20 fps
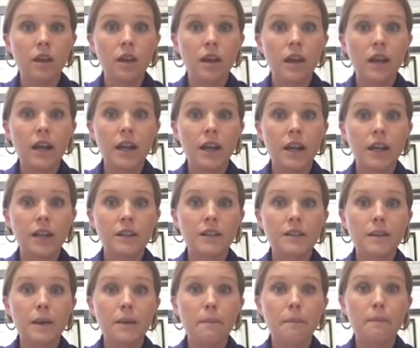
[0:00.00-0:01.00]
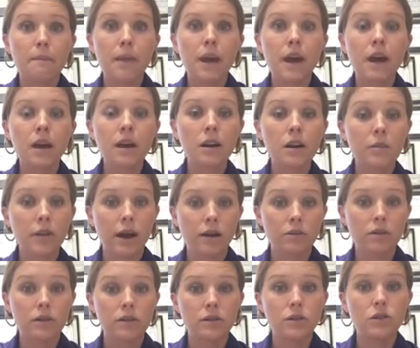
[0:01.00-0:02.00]
It is
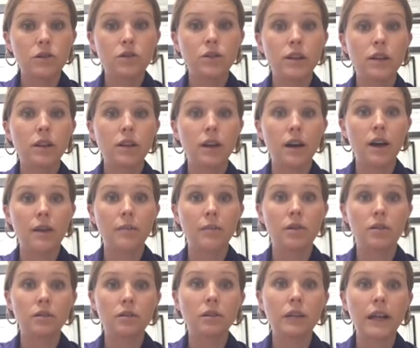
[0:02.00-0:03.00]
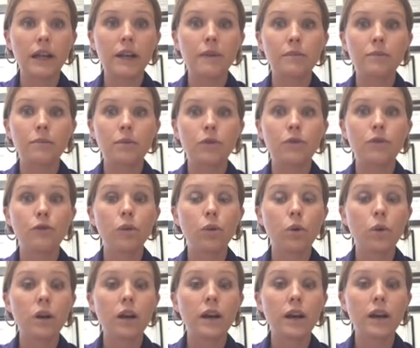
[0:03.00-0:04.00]
paramount to treat Lyme early
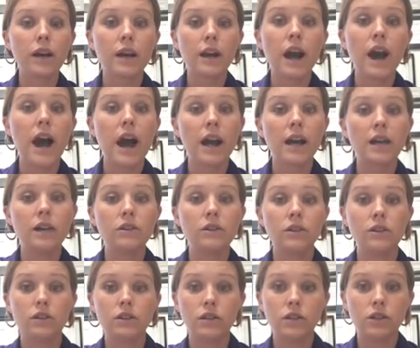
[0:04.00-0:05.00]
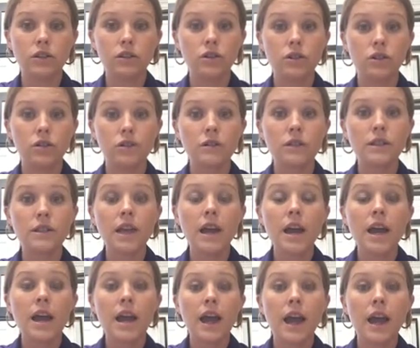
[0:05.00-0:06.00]
before it can hide into your tissues
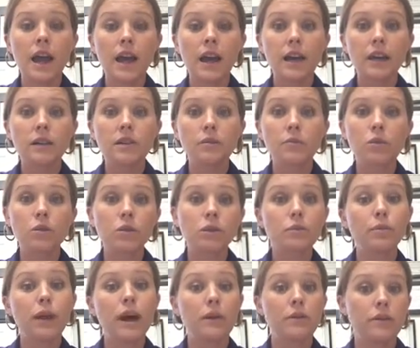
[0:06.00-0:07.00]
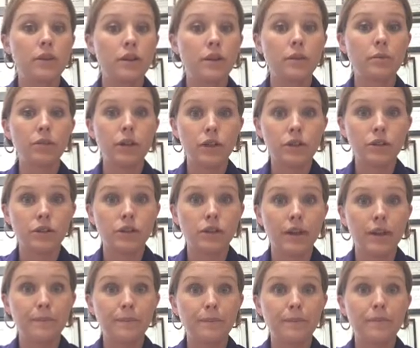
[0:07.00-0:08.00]
and multiply within your
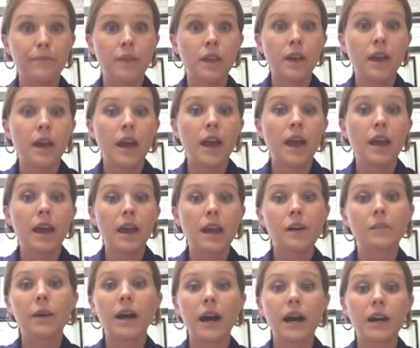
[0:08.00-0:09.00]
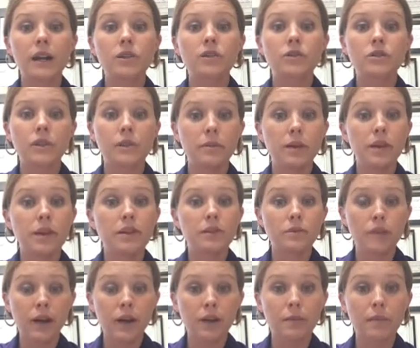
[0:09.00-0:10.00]
bloodstream. And antibiotic treatment is
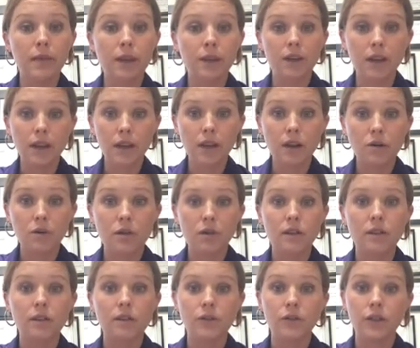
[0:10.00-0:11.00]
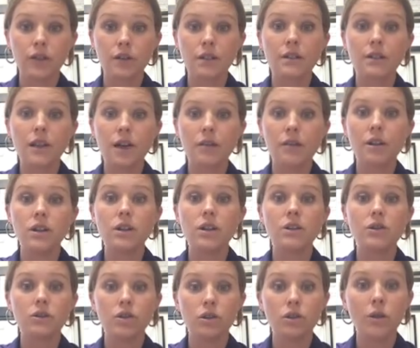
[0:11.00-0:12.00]
recommended within the first
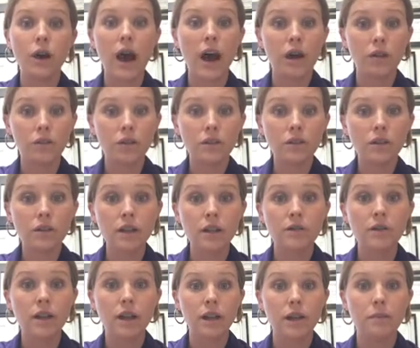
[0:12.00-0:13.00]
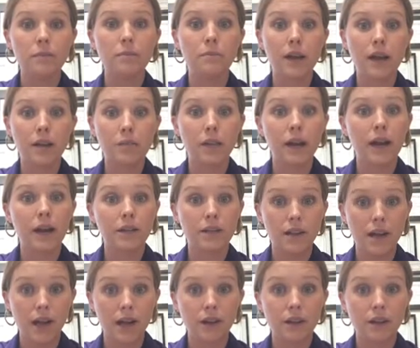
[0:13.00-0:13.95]
72 hours of getting bit by a tick.